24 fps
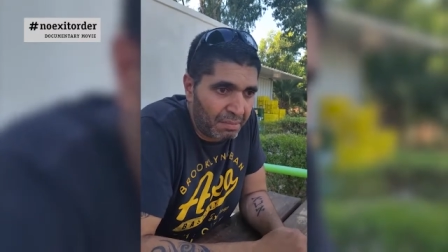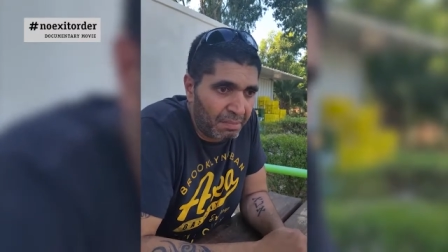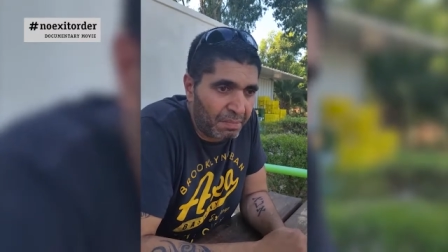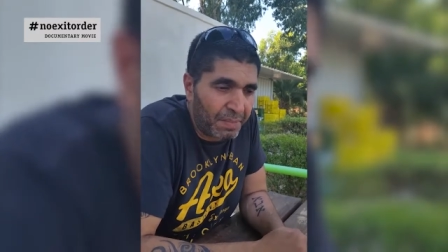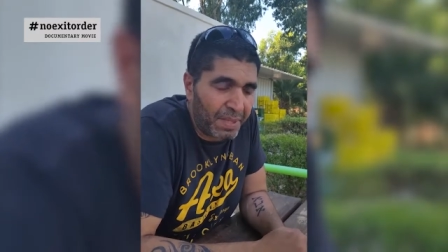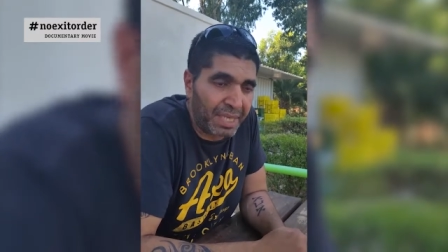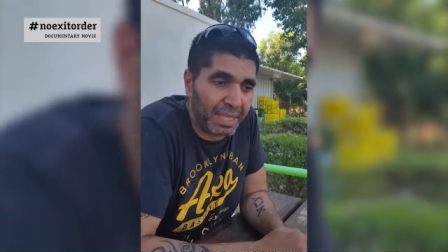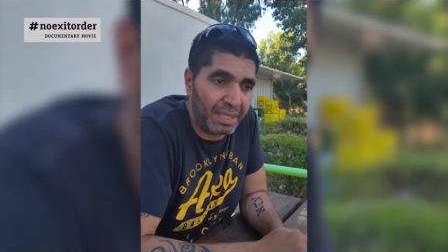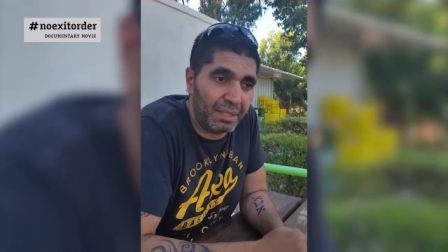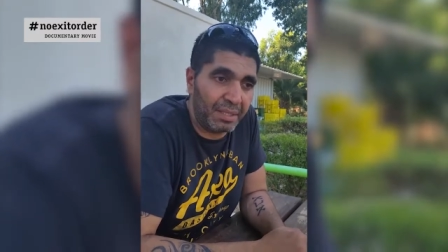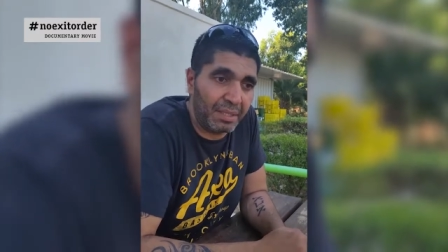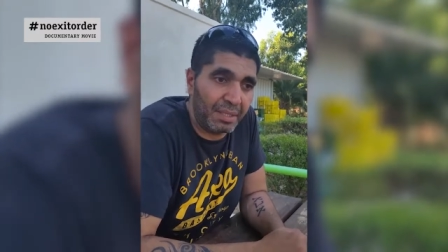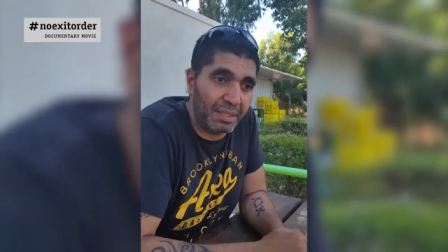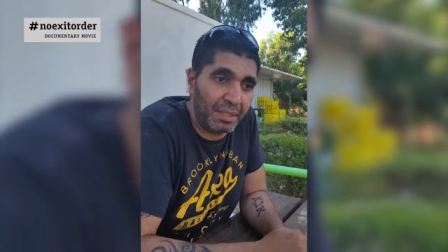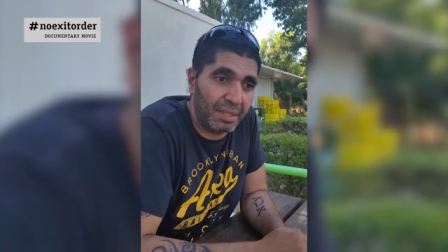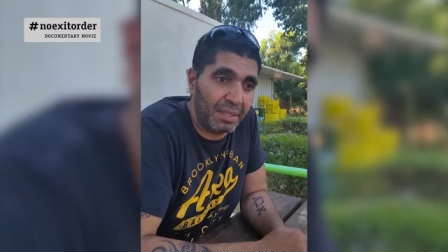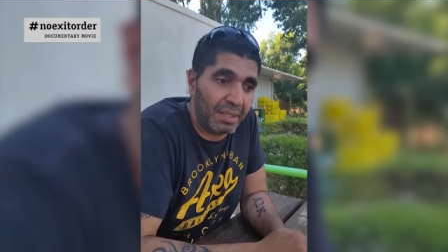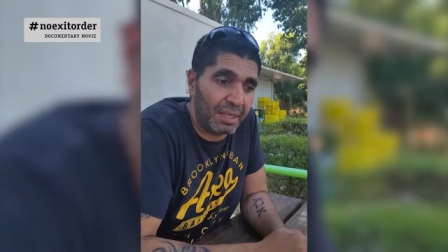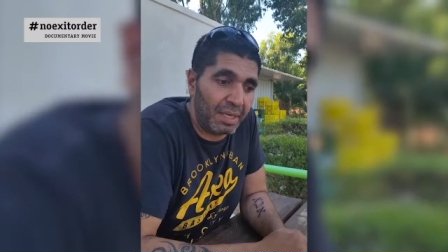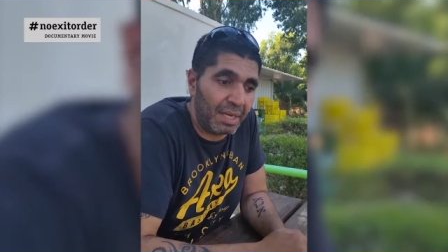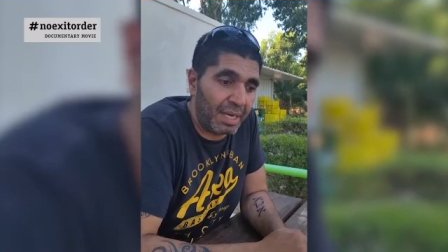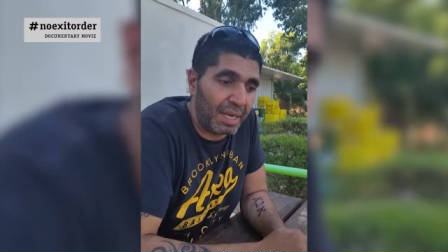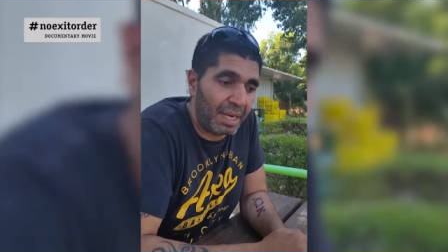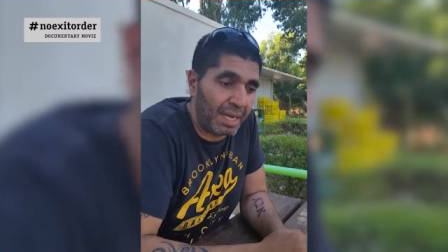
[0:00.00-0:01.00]
But
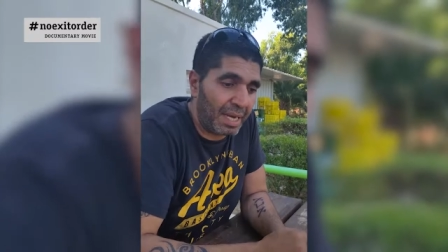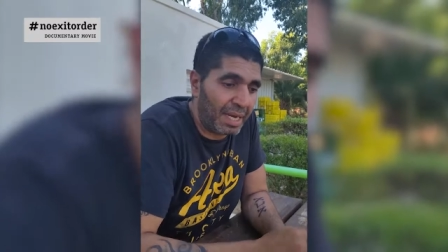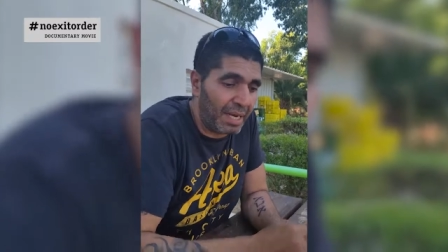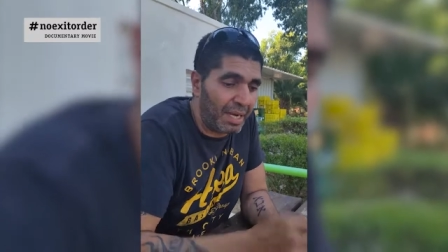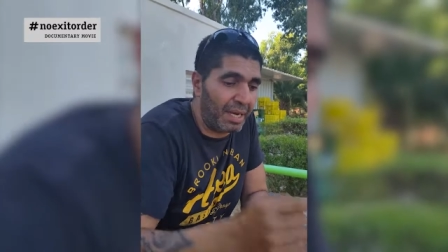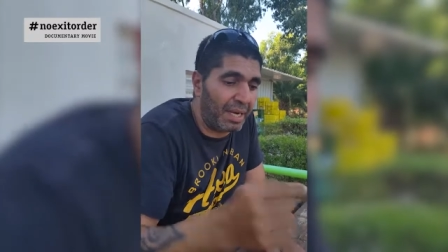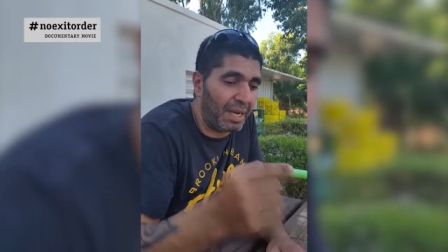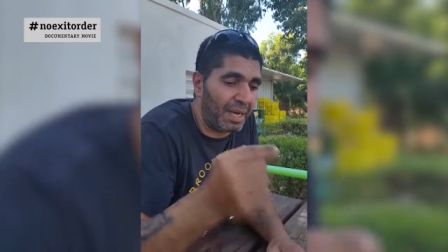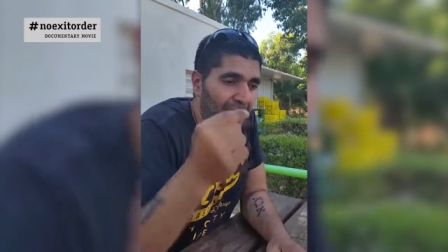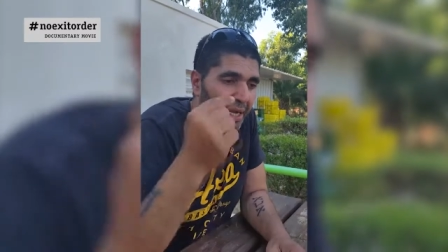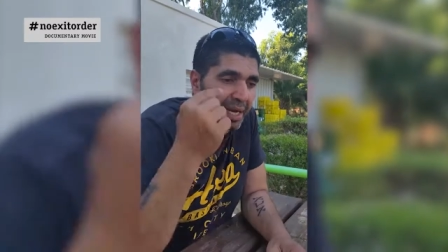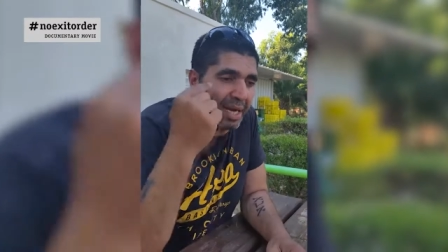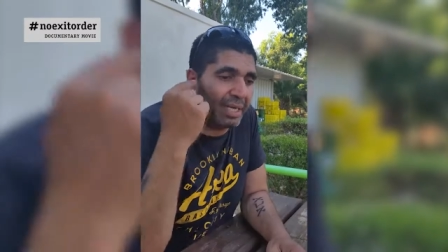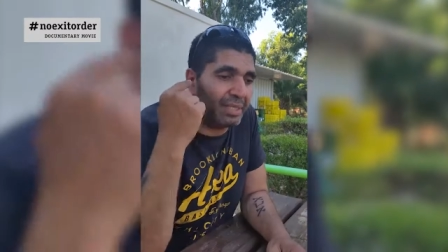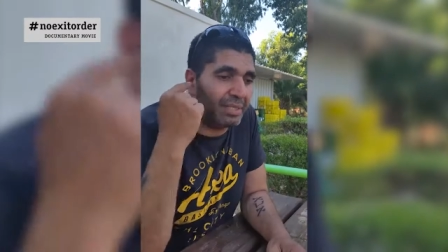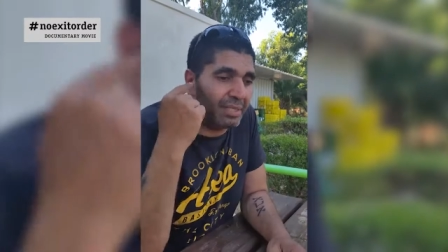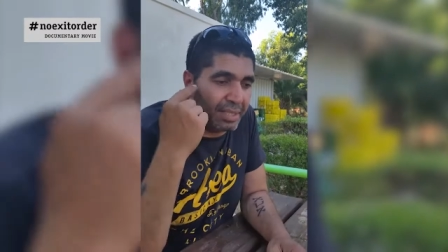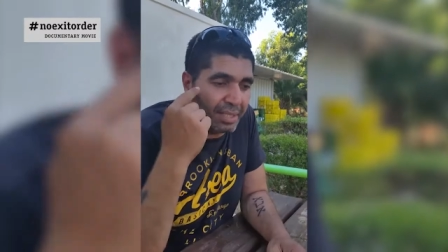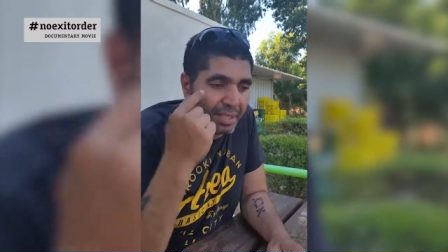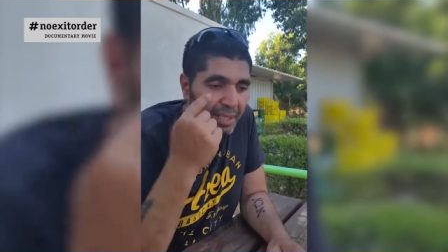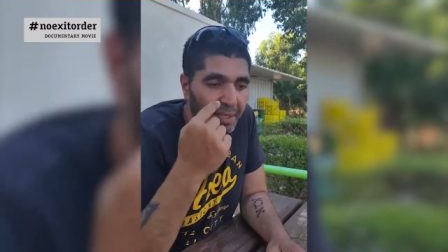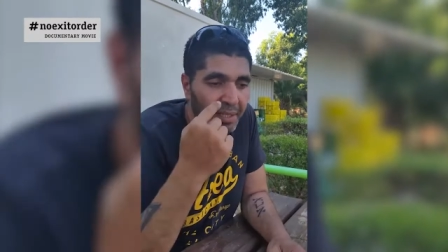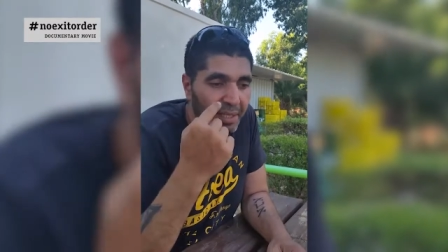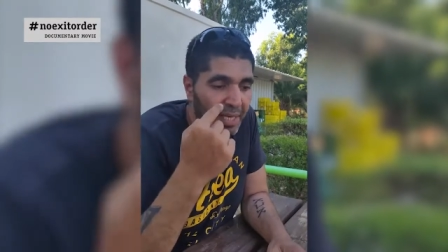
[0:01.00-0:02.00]

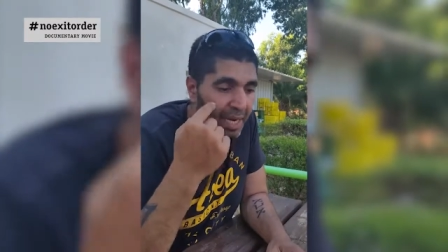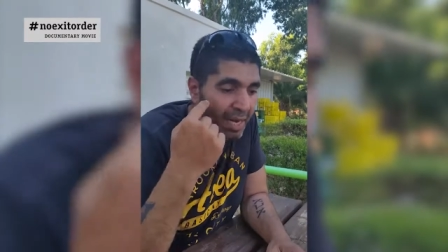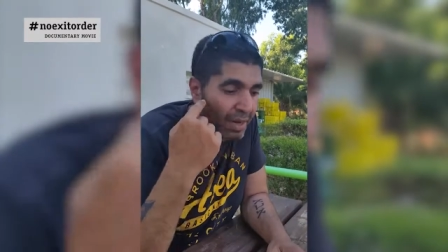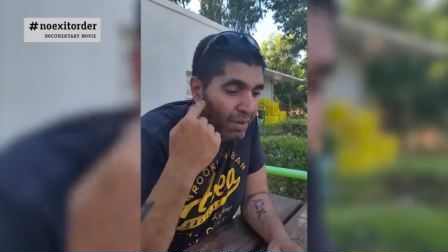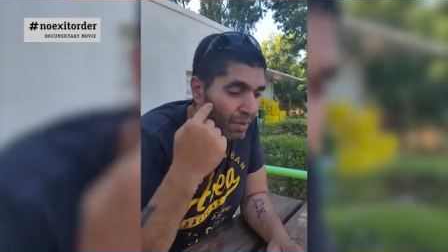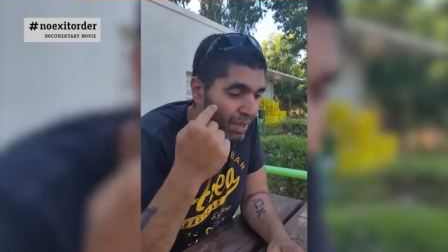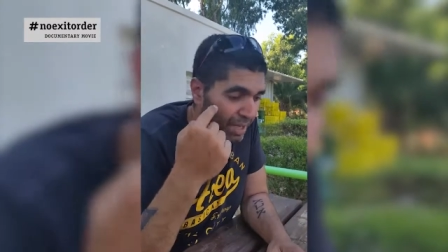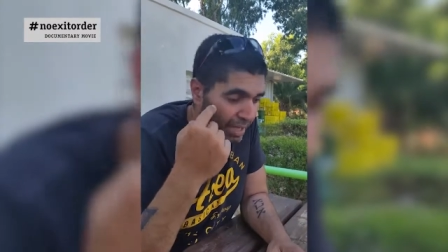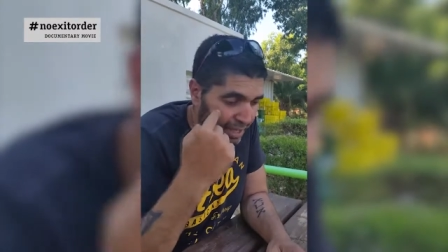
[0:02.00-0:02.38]
until now,